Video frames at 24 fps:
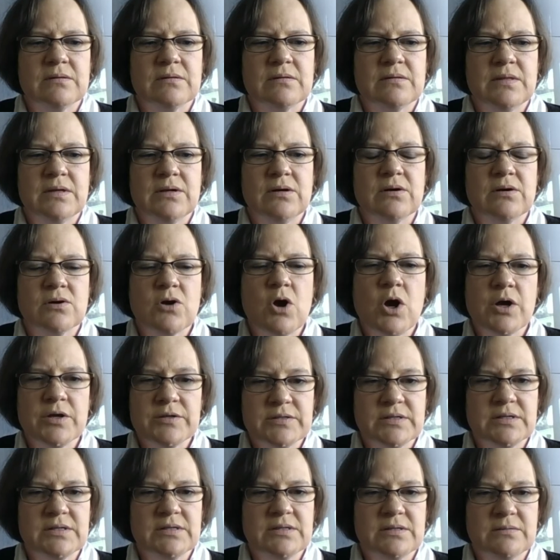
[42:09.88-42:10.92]
that are
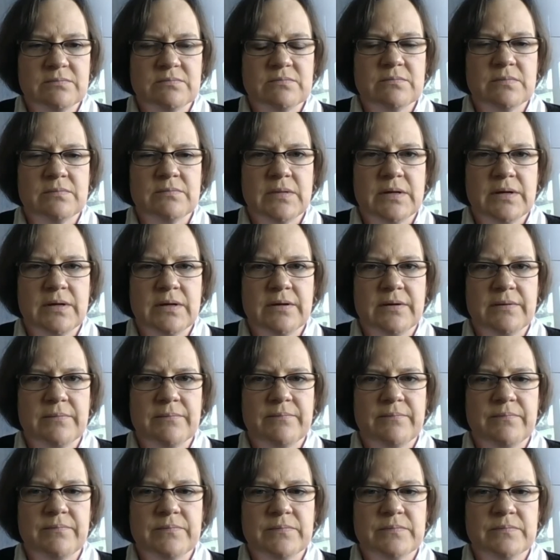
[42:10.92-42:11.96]
causing them
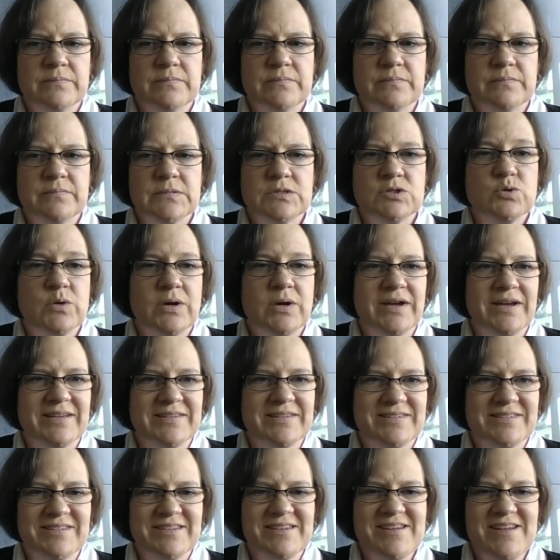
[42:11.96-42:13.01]
um,
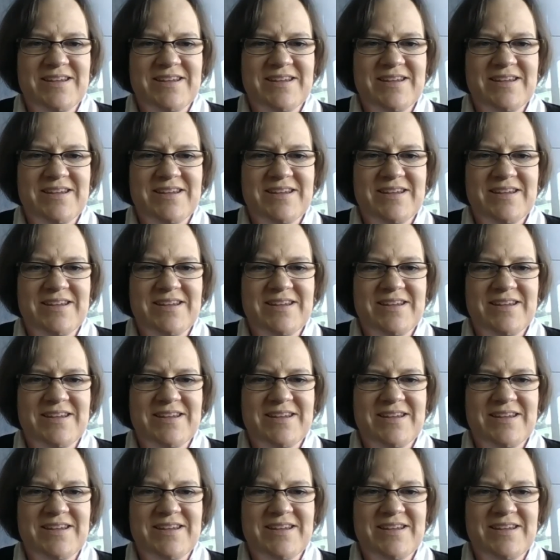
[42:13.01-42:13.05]
stress,